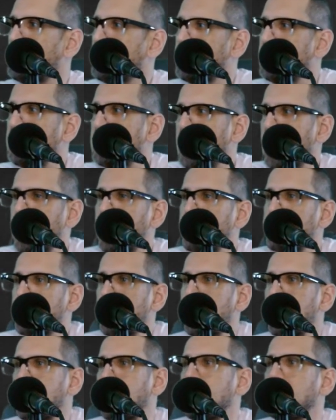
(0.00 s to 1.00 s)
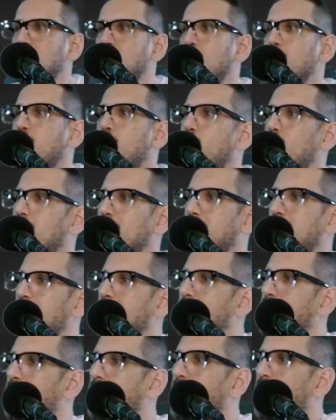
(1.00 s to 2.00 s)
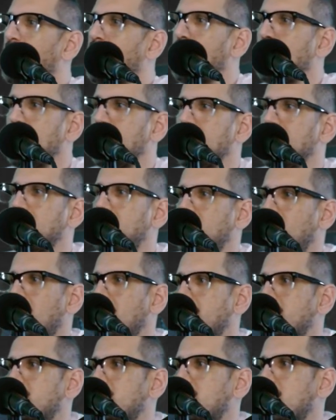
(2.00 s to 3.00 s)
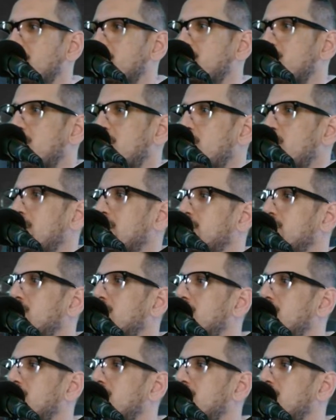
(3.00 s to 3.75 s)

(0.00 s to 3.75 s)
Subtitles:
and types and then to import them into other scripts so that we use